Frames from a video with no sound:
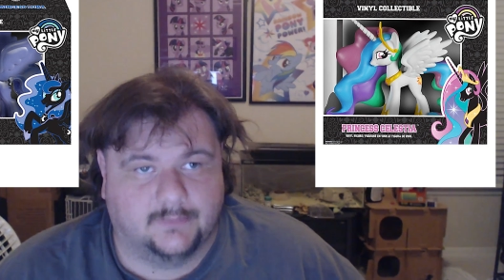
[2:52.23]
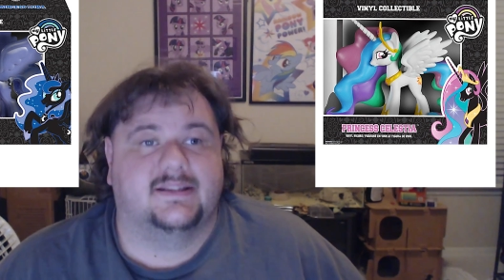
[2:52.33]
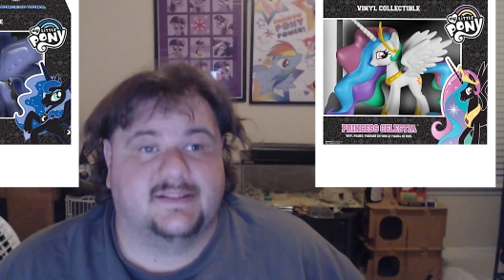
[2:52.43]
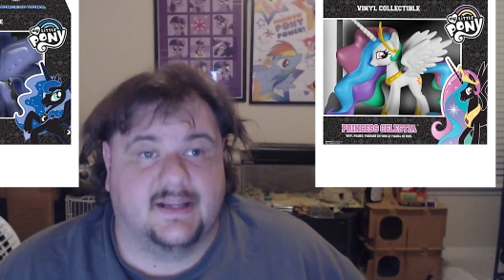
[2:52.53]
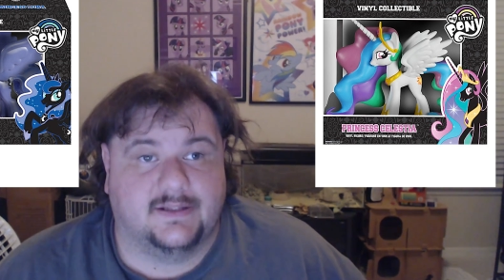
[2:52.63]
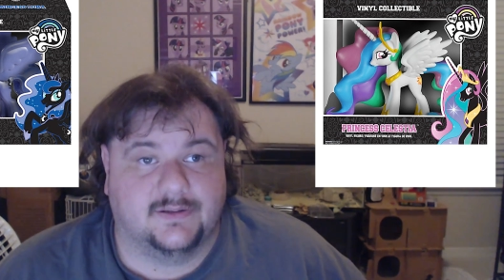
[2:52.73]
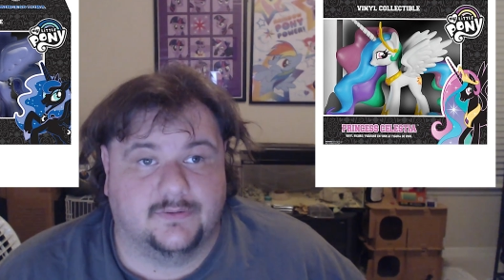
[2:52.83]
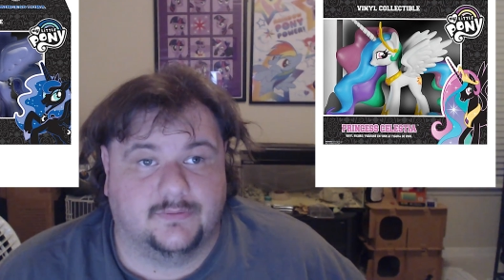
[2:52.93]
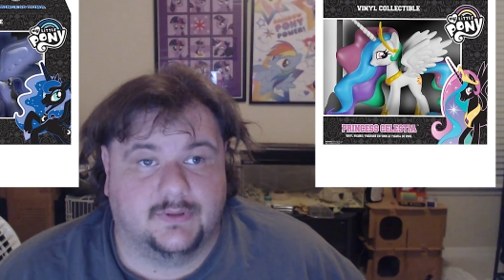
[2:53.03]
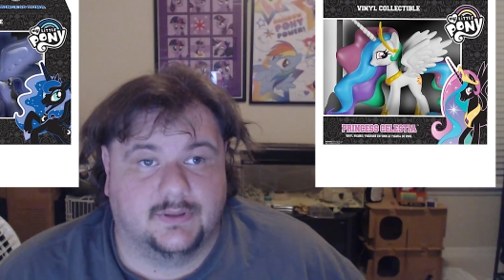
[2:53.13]
Stay
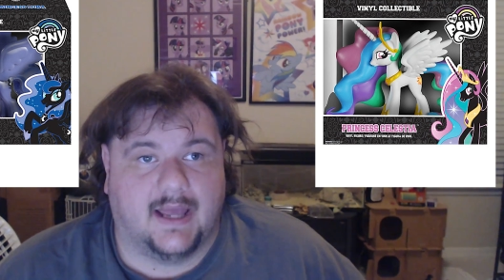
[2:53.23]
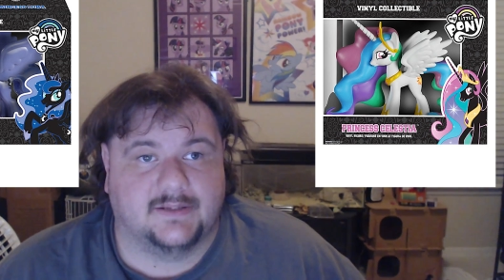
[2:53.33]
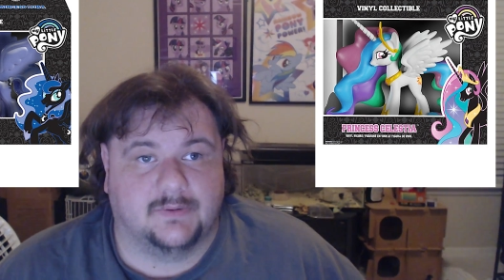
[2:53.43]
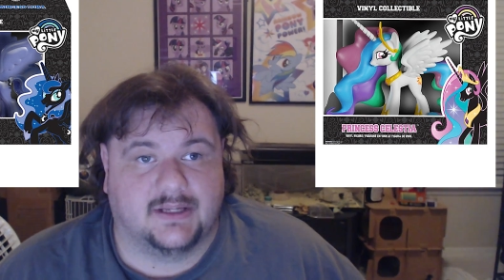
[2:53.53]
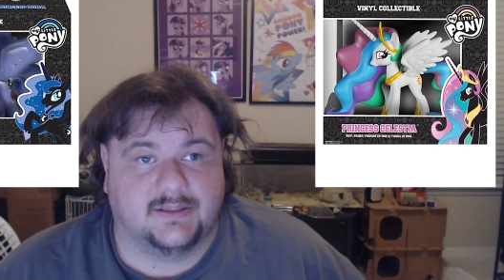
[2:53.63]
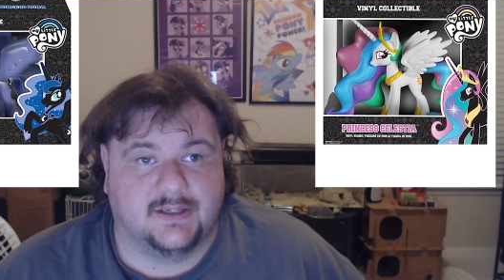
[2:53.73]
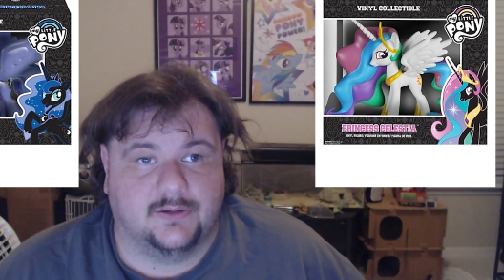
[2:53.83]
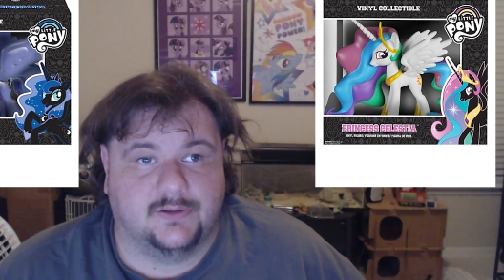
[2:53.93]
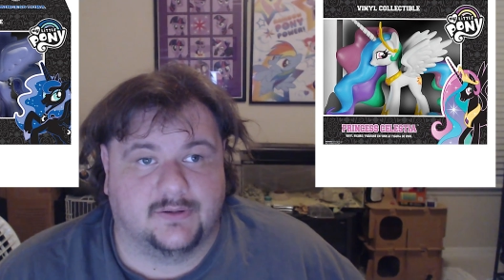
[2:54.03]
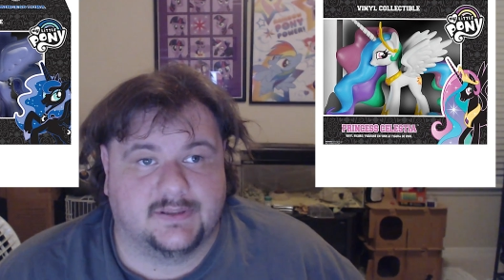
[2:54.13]
tuned as we
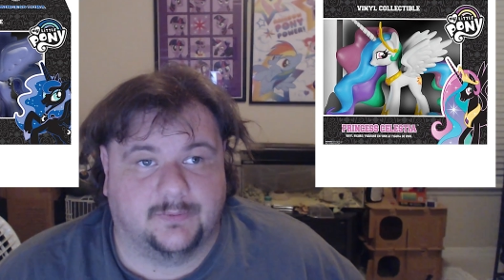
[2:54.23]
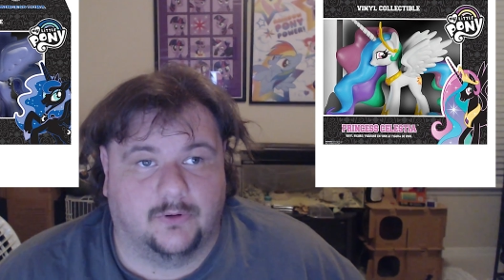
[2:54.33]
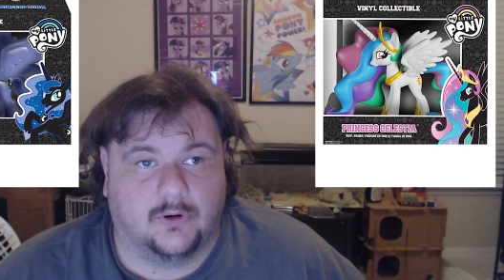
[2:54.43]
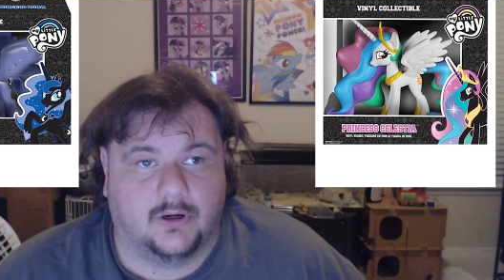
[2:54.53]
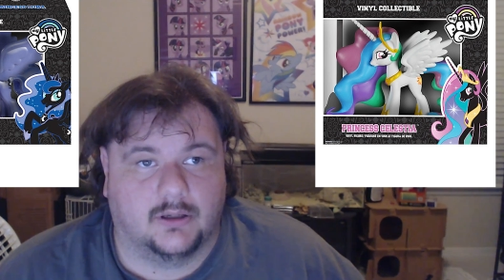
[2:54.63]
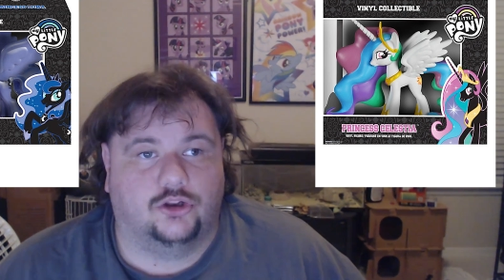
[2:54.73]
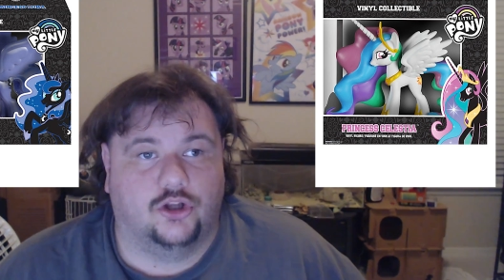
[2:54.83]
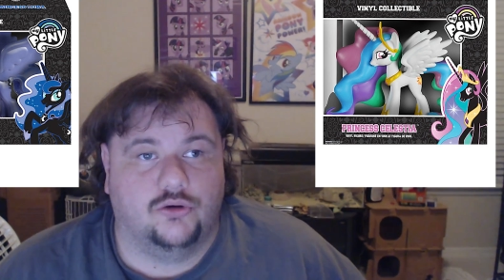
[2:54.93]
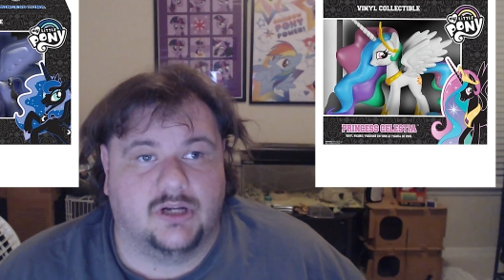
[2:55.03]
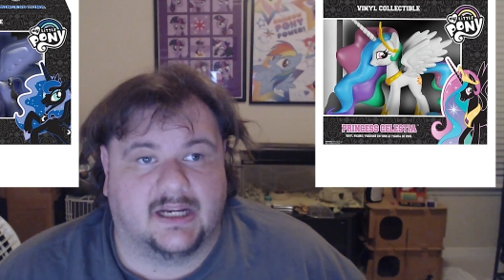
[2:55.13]
continue to explore
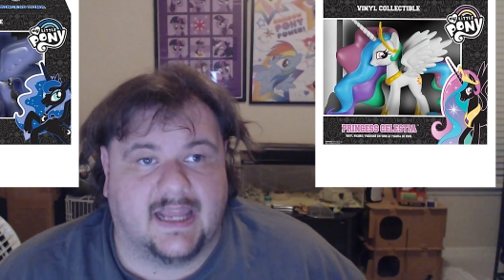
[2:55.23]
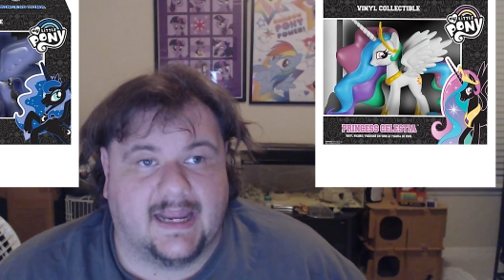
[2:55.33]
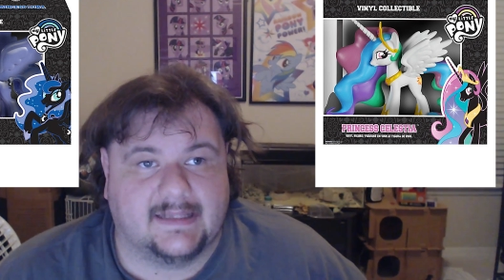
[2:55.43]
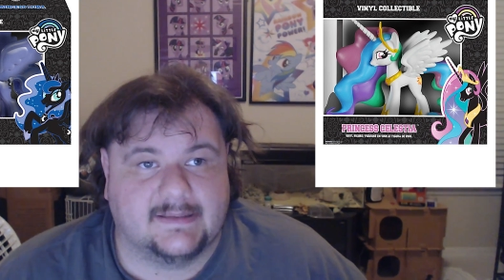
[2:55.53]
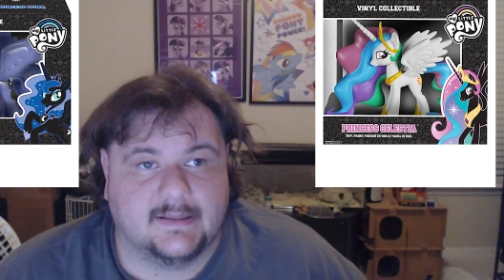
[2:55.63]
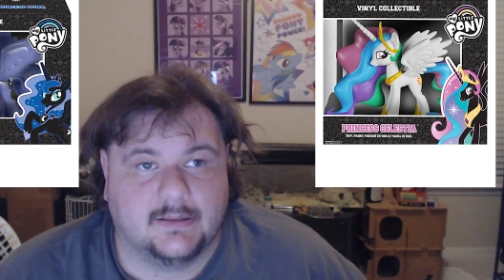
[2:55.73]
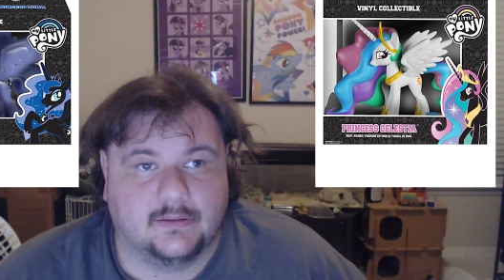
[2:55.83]
Lunagate.